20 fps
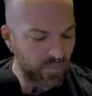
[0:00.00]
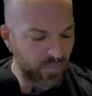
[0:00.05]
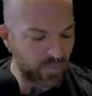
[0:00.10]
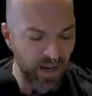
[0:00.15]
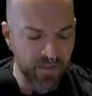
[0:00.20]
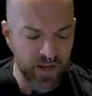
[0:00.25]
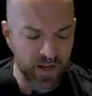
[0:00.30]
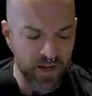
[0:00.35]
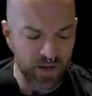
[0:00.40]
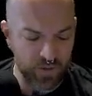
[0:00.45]

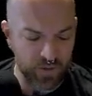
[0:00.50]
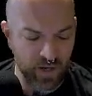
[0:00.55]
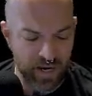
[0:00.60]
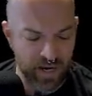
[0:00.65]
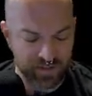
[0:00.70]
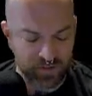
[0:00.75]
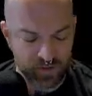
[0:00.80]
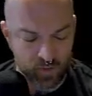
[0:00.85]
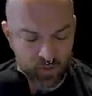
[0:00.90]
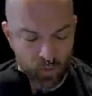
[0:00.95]
And then if you guys
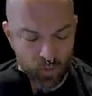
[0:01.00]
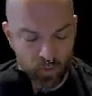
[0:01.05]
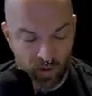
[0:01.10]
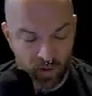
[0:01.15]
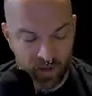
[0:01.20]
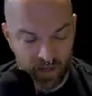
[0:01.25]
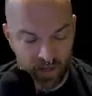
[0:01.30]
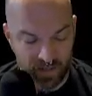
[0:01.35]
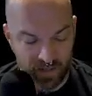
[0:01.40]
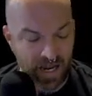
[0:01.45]
score
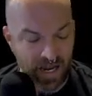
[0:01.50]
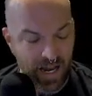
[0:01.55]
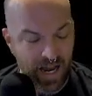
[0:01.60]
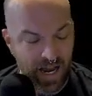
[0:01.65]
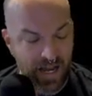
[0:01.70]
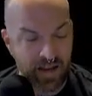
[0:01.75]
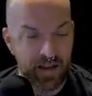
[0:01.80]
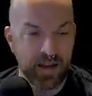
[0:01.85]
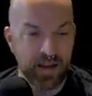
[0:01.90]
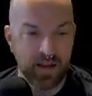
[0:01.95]
a tie,
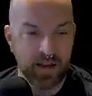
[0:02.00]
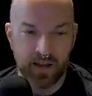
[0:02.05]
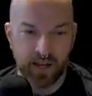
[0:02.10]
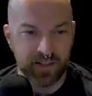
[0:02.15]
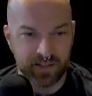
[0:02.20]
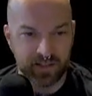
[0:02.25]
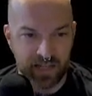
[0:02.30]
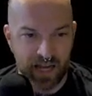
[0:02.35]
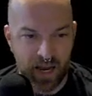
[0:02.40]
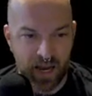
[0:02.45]
it's
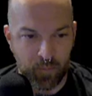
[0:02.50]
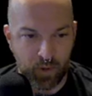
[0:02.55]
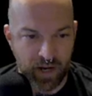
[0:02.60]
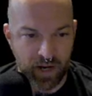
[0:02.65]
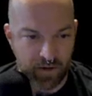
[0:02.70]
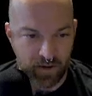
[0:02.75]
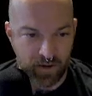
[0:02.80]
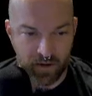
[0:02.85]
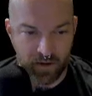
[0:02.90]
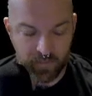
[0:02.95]
a
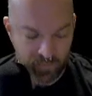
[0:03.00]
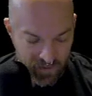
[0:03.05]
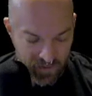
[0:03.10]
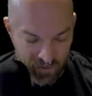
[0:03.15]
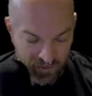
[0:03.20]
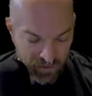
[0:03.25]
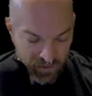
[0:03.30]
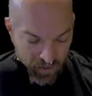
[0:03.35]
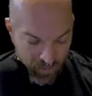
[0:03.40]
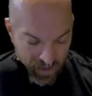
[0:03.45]
tiebreaker.
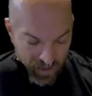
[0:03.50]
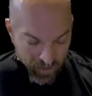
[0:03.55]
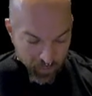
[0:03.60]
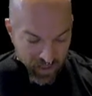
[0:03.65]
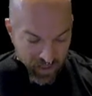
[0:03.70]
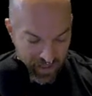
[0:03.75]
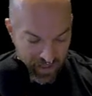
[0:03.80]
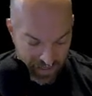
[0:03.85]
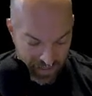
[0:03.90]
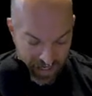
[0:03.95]
There's no way to
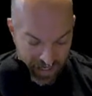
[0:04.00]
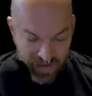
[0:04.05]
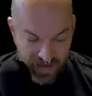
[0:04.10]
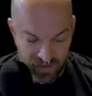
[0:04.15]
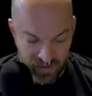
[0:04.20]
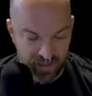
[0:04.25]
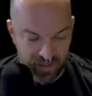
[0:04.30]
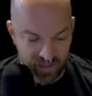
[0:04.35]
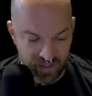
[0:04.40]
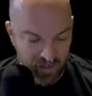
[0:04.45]
break a tie. It
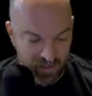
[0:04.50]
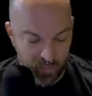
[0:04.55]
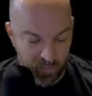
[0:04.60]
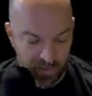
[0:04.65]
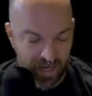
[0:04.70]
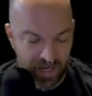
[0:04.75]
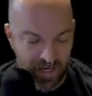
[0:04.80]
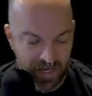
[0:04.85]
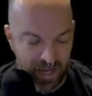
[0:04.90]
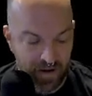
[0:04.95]
just says to play
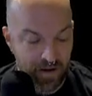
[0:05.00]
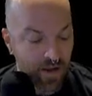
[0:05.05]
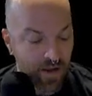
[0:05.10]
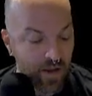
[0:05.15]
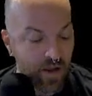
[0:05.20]
again.